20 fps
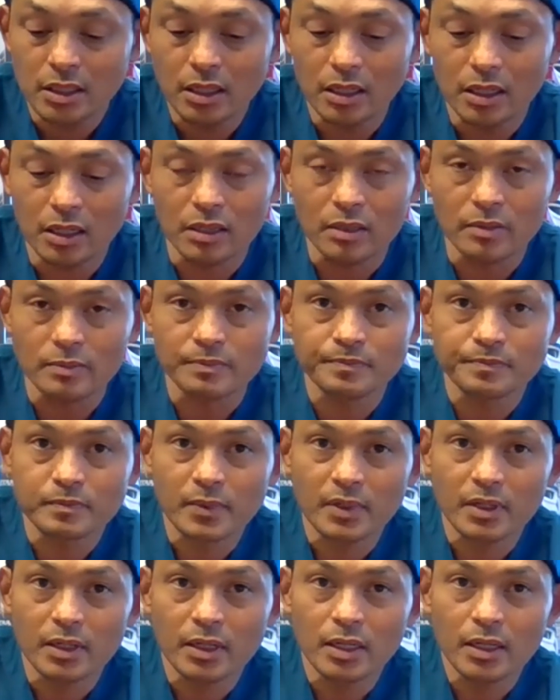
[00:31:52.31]
Um,
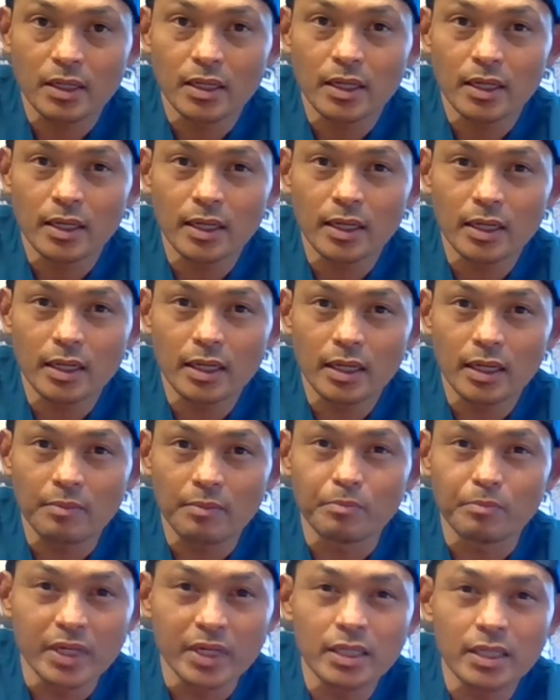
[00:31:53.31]

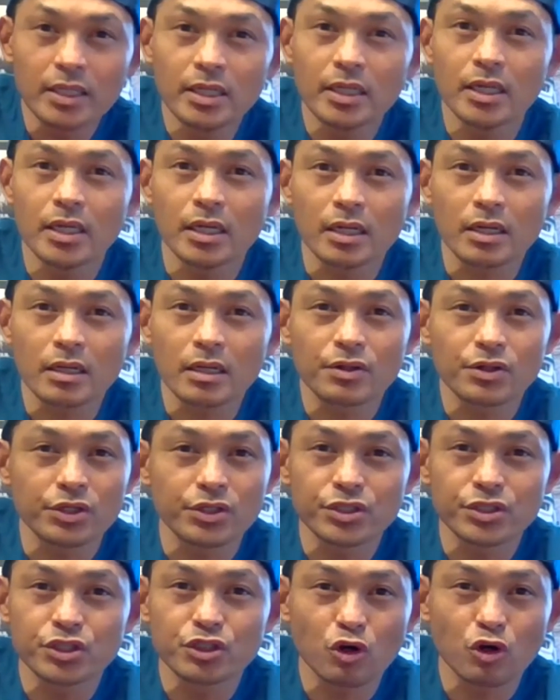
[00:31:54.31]
meaning there
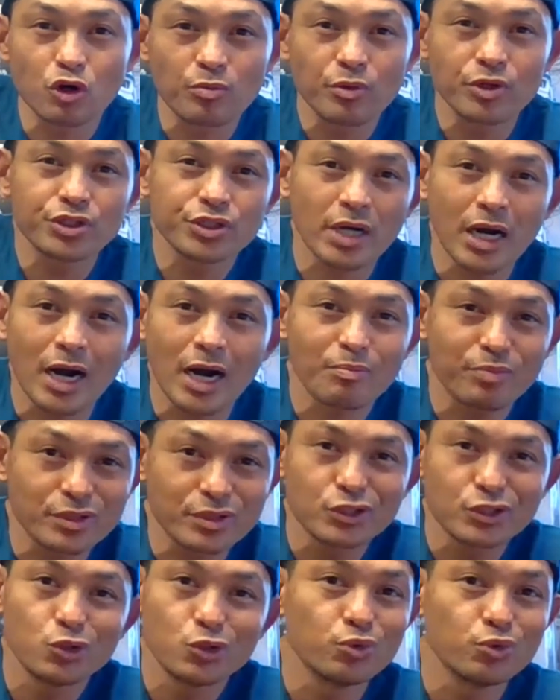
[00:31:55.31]
is so much
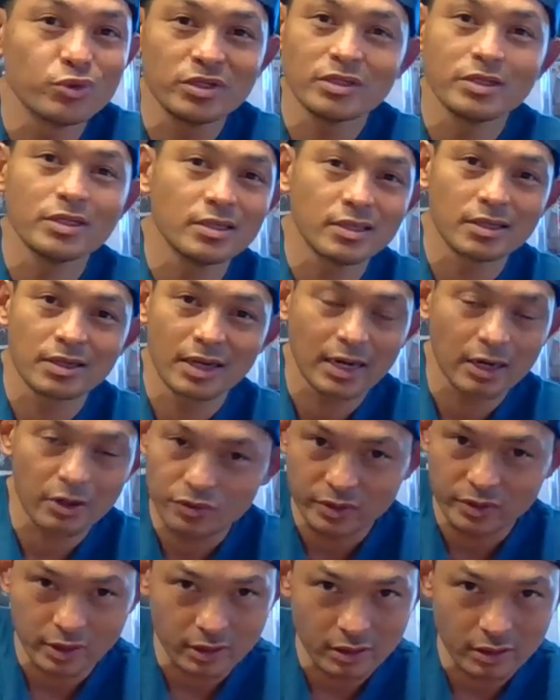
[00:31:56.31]
opportunity out
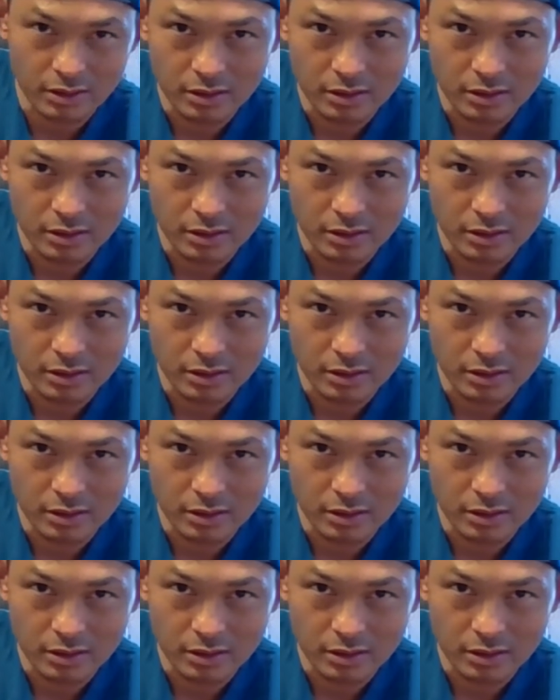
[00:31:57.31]
there.